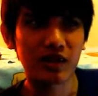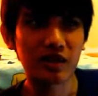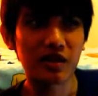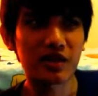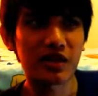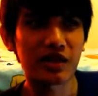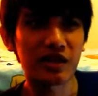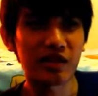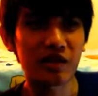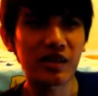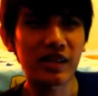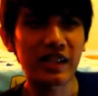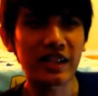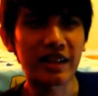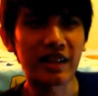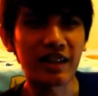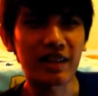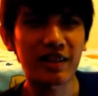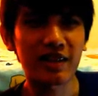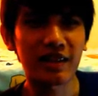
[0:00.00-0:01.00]
there's really
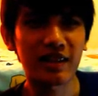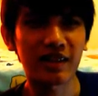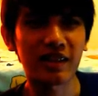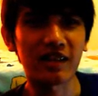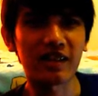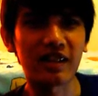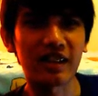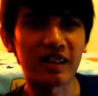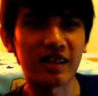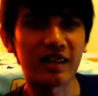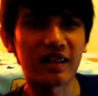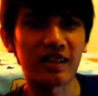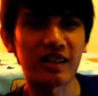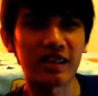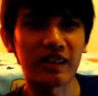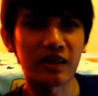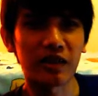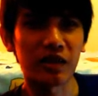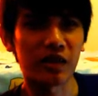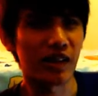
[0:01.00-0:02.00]
nothing
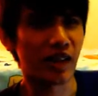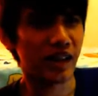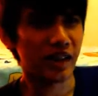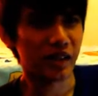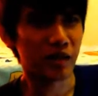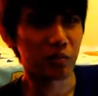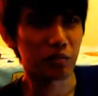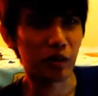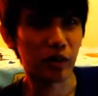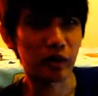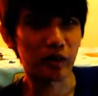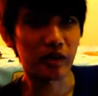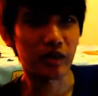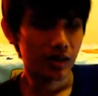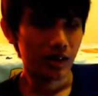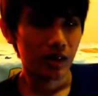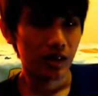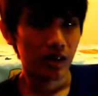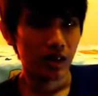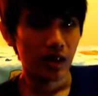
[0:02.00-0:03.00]
to like about it.
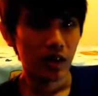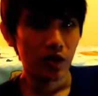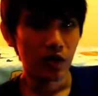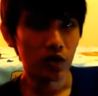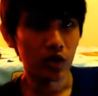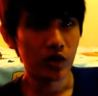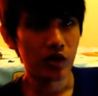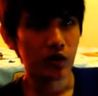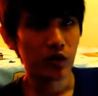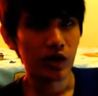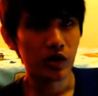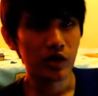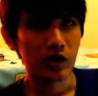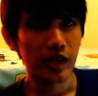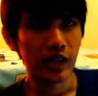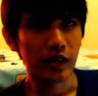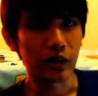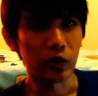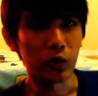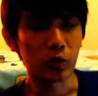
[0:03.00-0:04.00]
First of all, there's
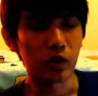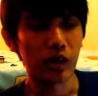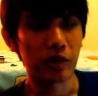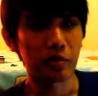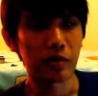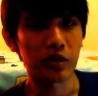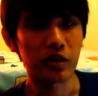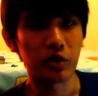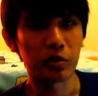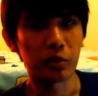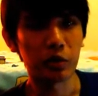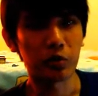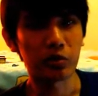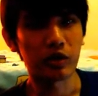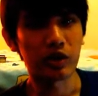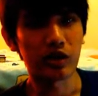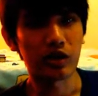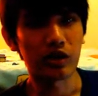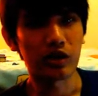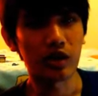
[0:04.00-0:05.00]
like no chemistry
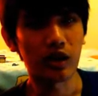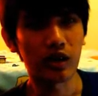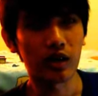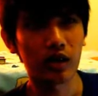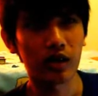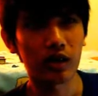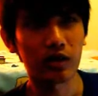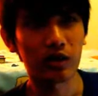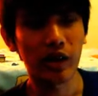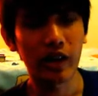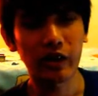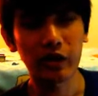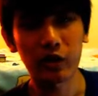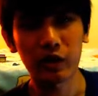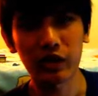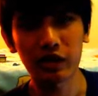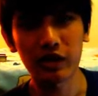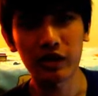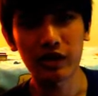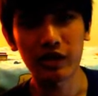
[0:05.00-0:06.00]
between uh, Ryan
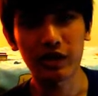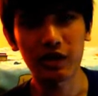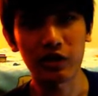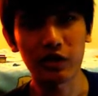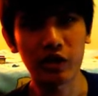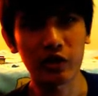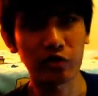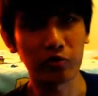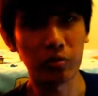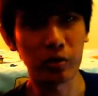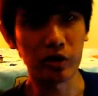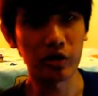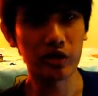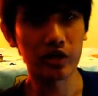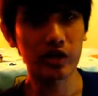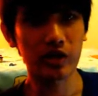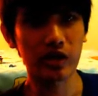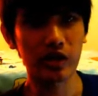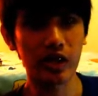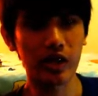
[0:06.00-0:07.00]
Reynolds and Jeff
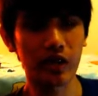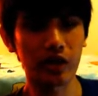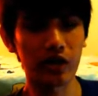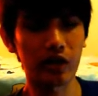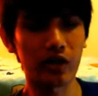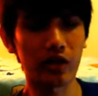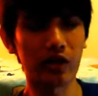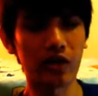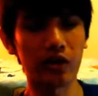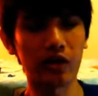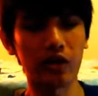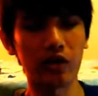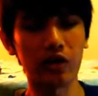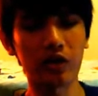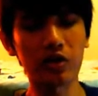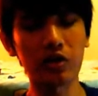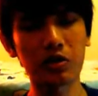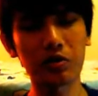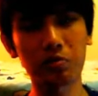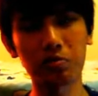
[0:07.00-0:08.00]
Bridges, and
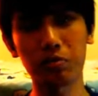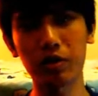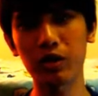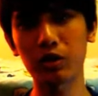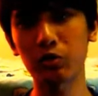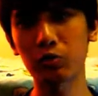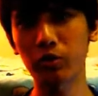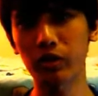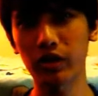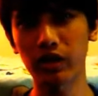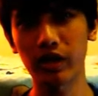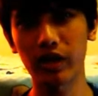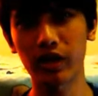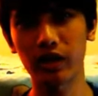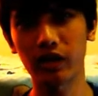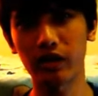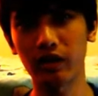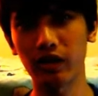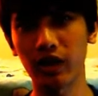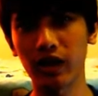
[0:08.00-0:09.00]
this is the best way I
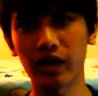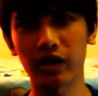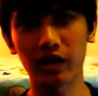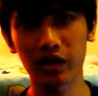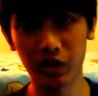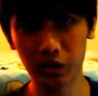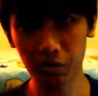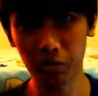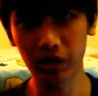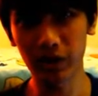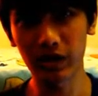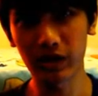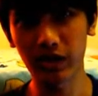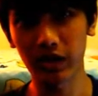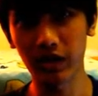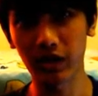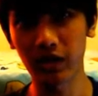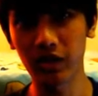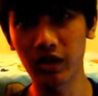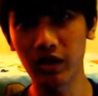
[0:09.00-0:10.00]
like
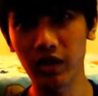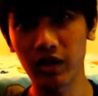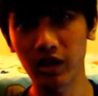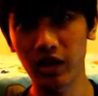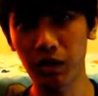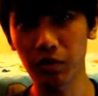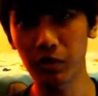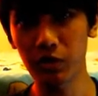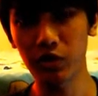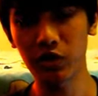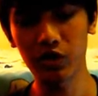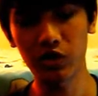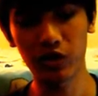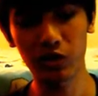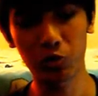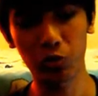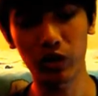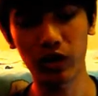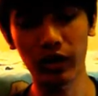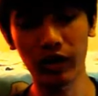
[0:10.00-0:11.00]
explaining chemistry.
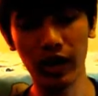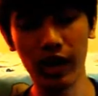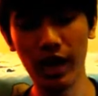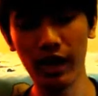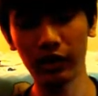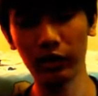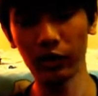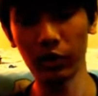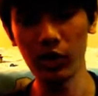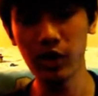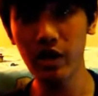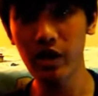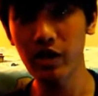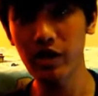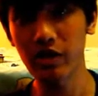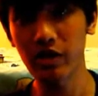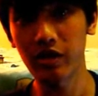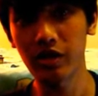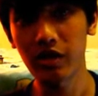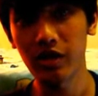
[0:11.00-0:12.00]
It's when actor
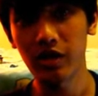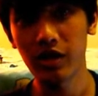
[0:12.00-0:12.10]
A